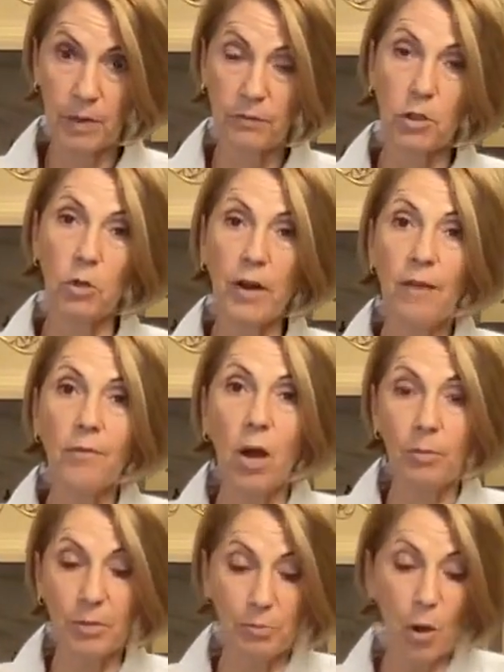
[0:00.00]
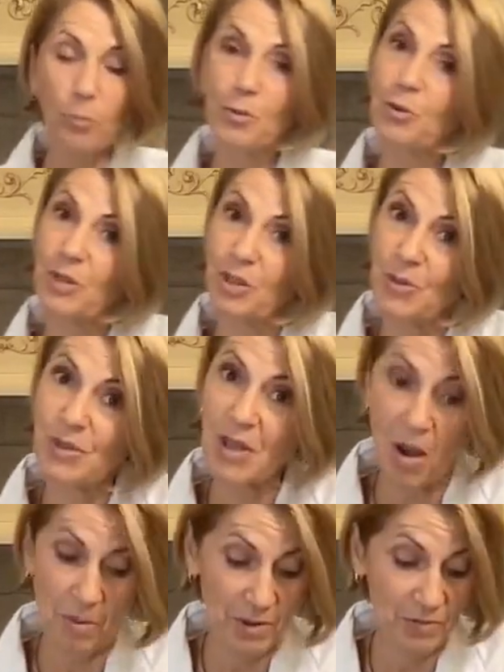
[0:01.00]
If you don't have almond pulp, you can
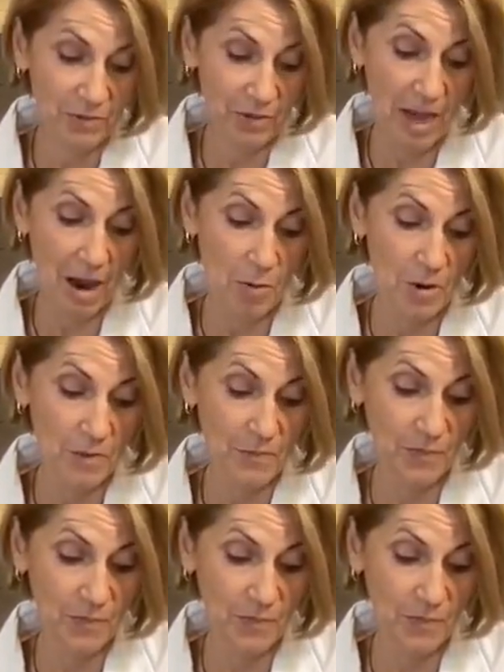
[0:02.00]
use almond flour.